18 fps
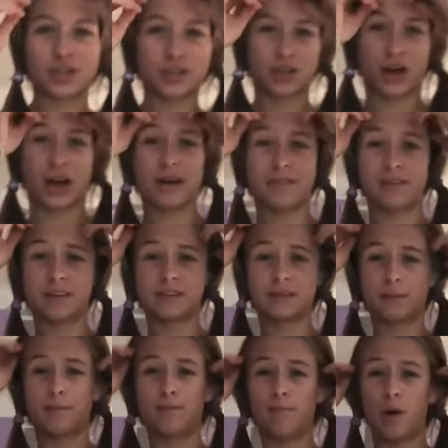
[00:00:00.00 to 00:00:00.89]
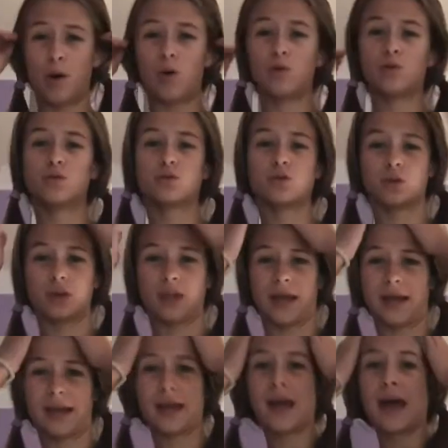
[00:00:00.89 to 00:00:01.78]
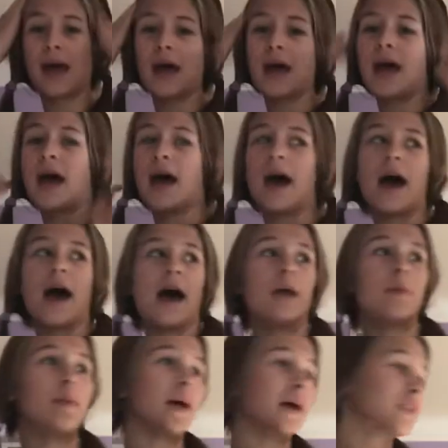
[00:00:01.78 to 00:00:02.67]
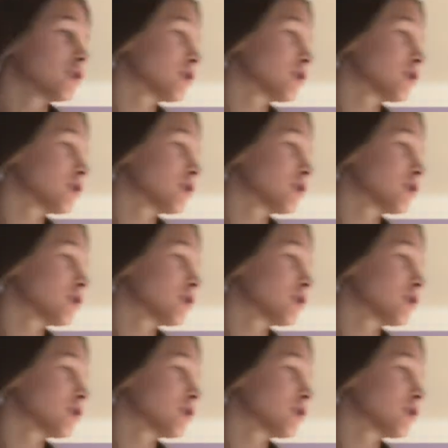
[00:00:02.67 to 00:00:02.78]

to try to find some bows or like headbands or